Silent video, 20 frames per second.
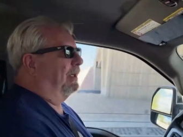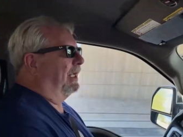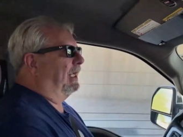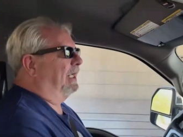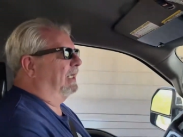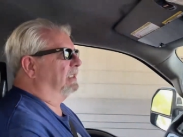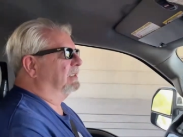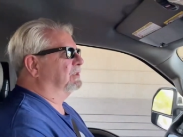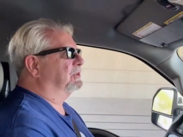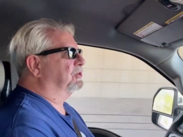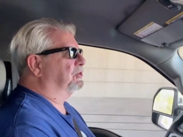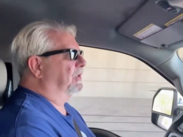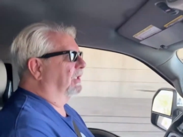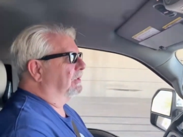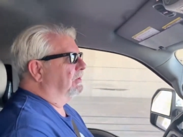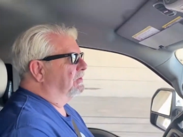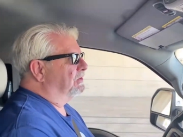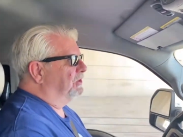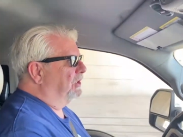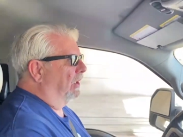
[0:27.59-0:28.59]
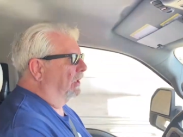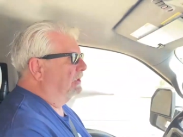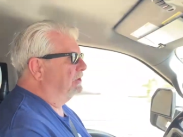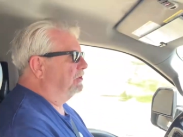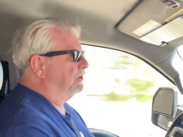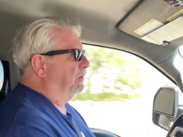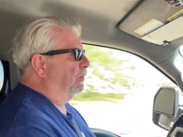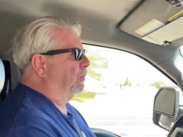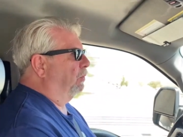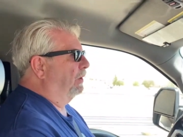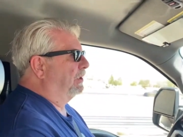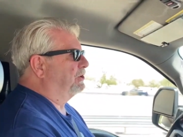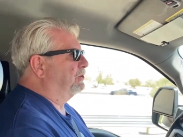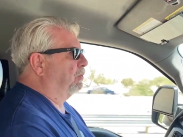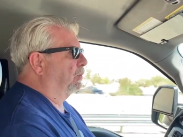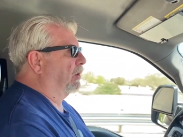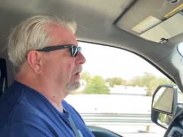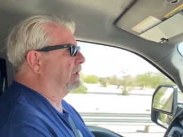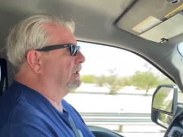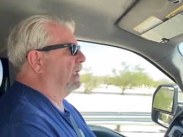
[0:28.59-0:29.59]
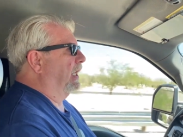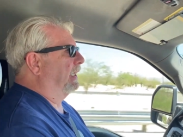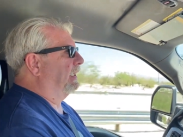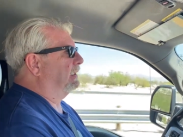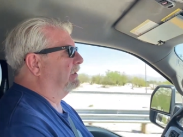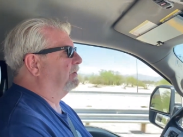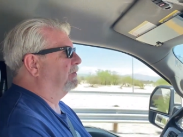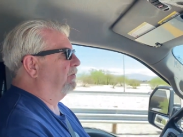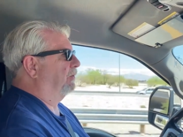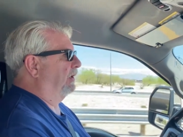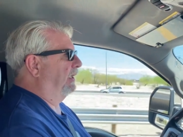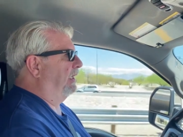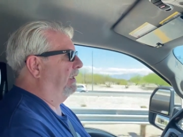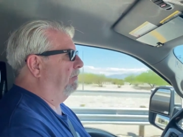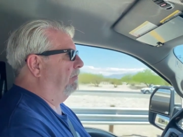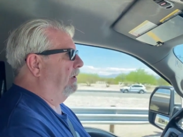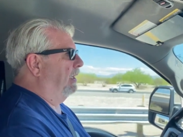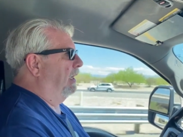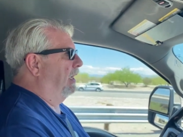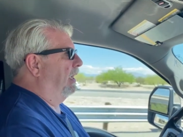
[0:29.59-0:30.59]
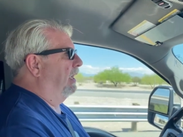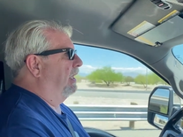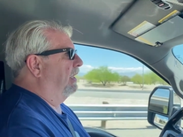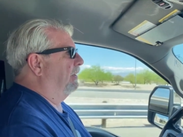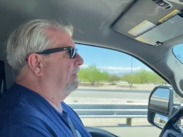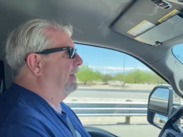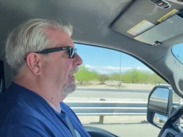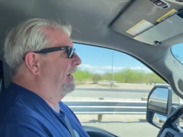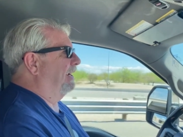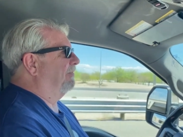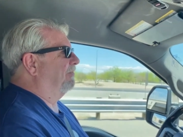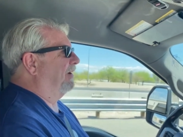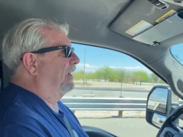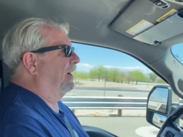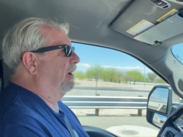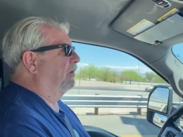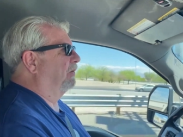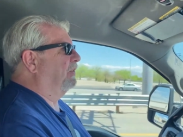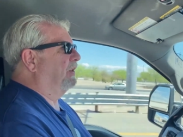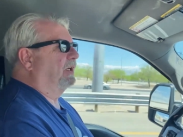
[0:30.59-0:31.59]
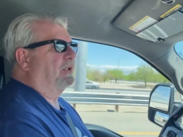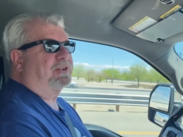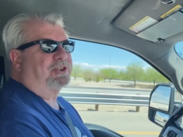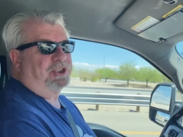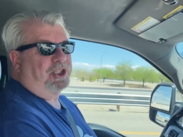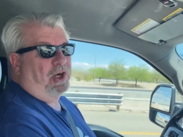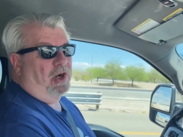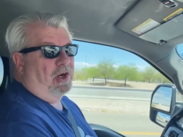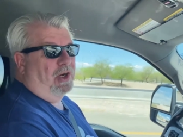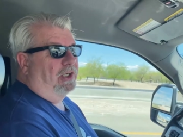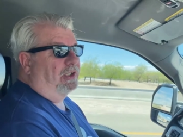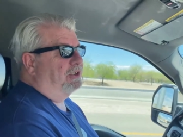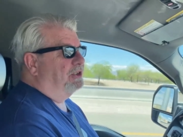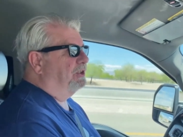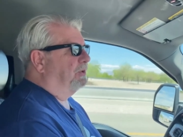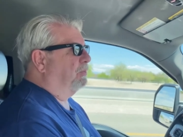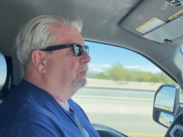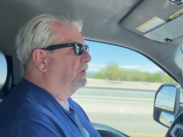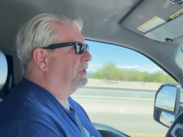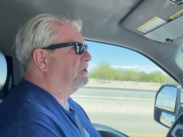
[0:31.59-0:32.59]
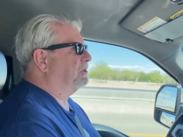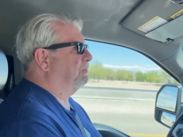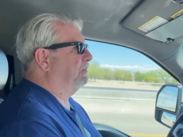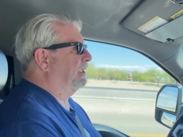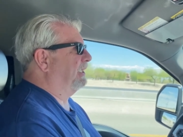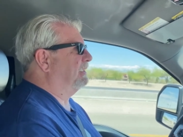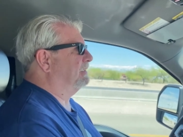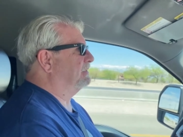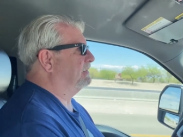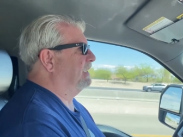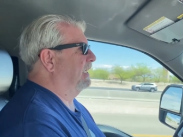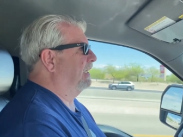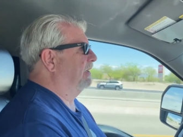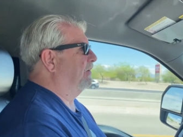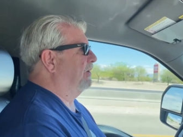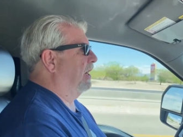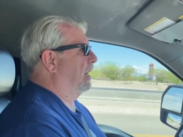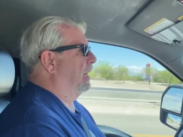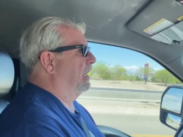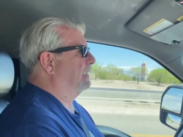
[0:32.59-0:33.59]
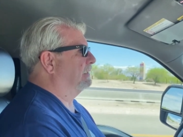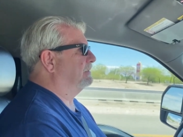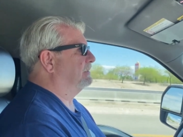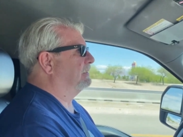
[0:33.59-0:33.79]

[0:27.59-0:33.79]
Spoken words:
his trickle charger, which worked like a dream. They have held their charge, which means they are not